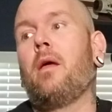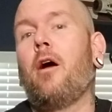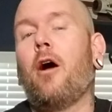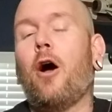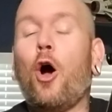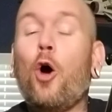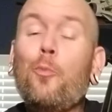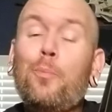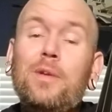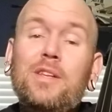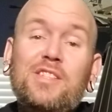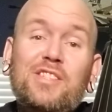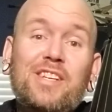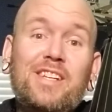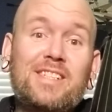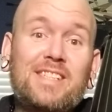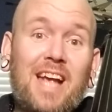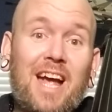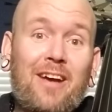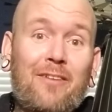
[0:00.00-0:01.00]
Open
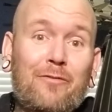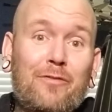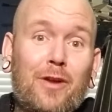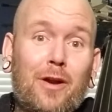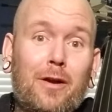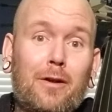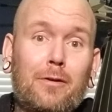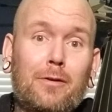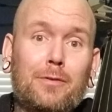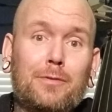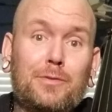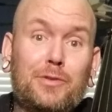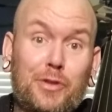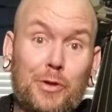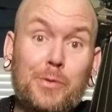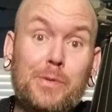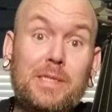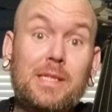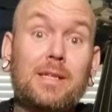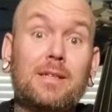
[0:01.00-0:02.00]
Gs have their
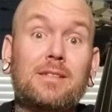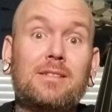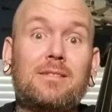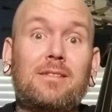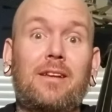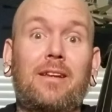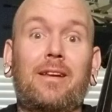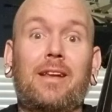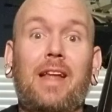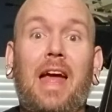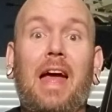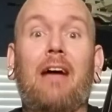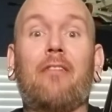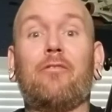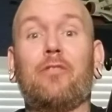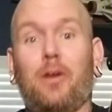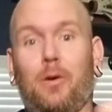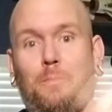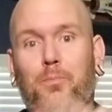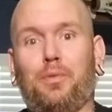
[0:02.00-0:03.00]
uses and have
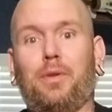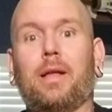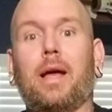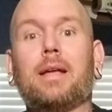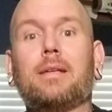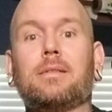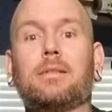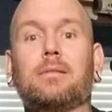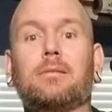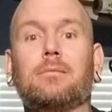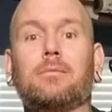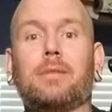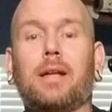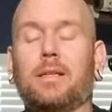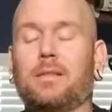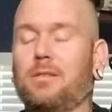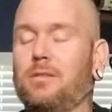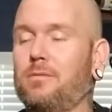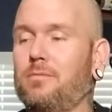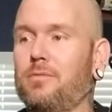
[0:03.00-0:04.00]
their place.
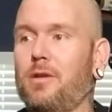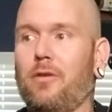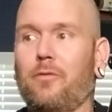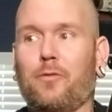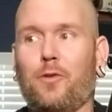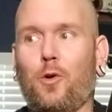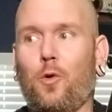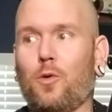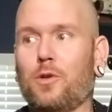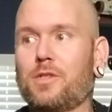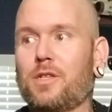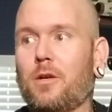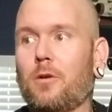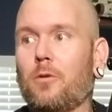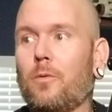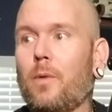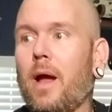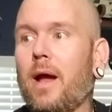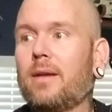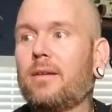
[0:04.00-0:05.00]
That's of course
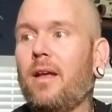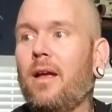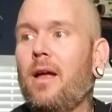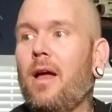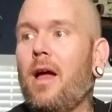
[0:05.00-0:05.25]
correct.